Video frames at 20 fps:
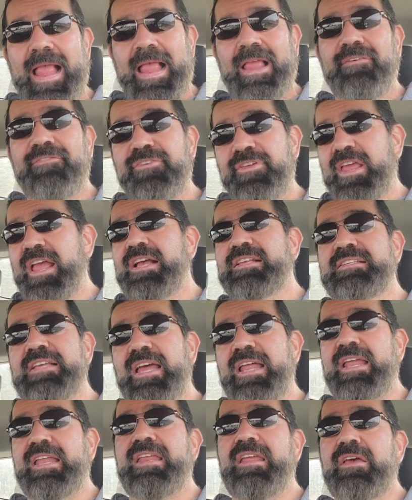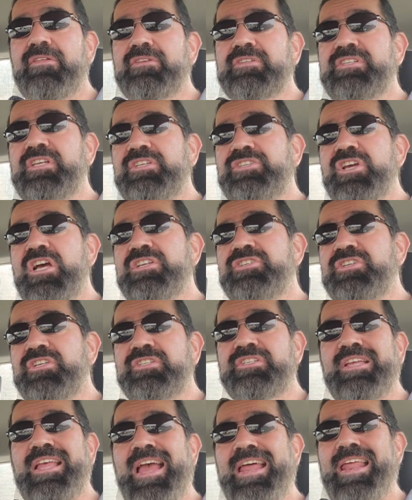if you guys got any other
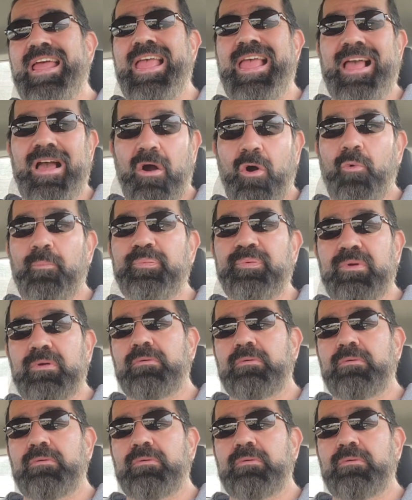suggestions to kind of help